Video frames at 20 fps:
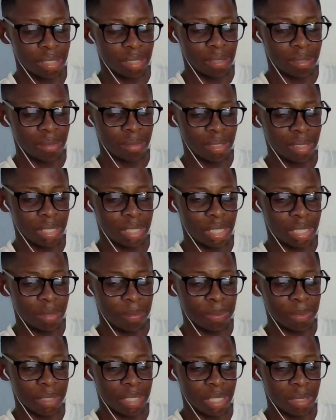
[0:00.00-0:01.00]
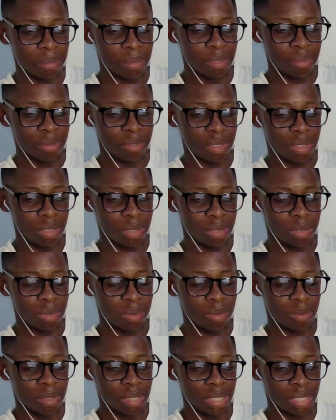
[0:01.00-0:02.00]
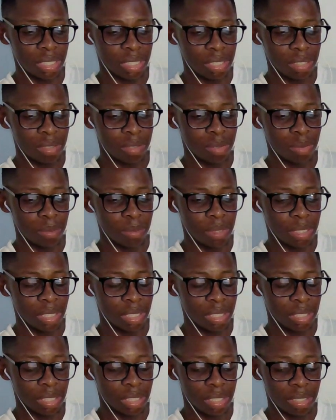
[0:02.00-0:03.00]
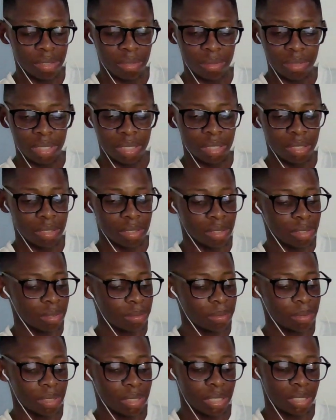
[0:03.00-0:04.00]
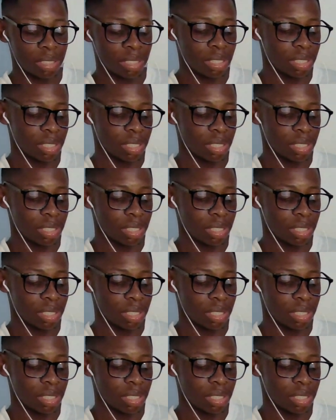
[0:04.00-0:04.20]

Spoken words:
What upcoming video do you want us to make? I don't even know, bro.